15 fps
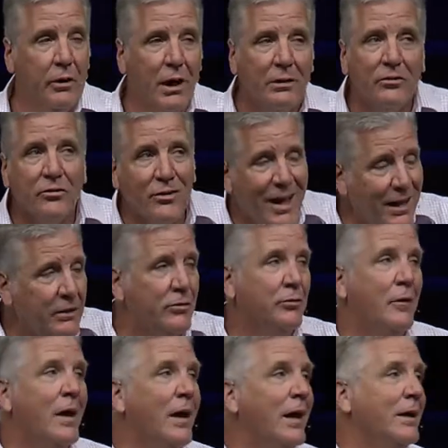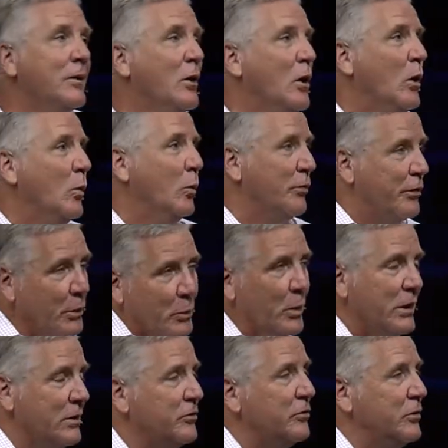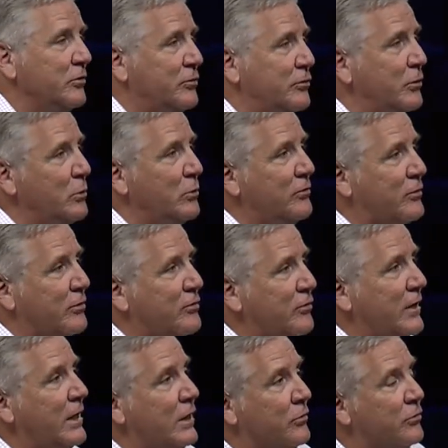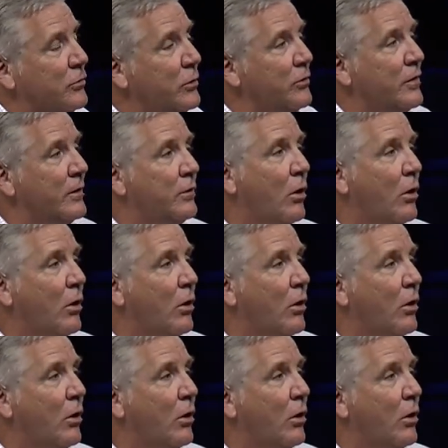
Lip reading: They're not satisfied with their religion as Jews. They're seeking truth.